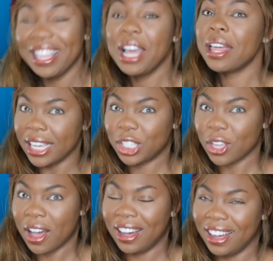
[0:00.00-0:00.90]
they
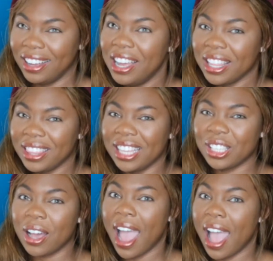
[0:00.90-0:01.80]
saw
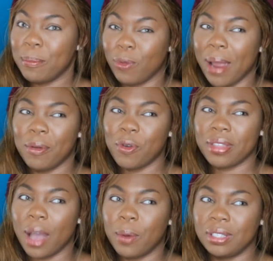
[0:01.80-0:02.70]
right before
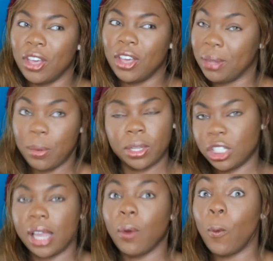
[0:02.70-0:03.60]
that was filmed. They were
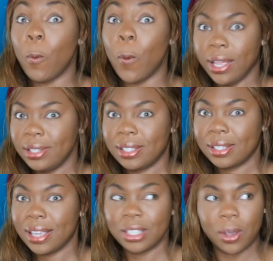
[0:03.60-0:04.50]
just like, what
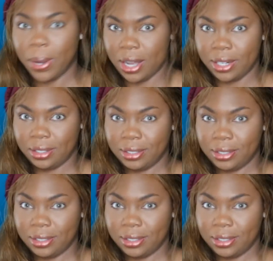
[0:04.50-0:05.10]
is going on?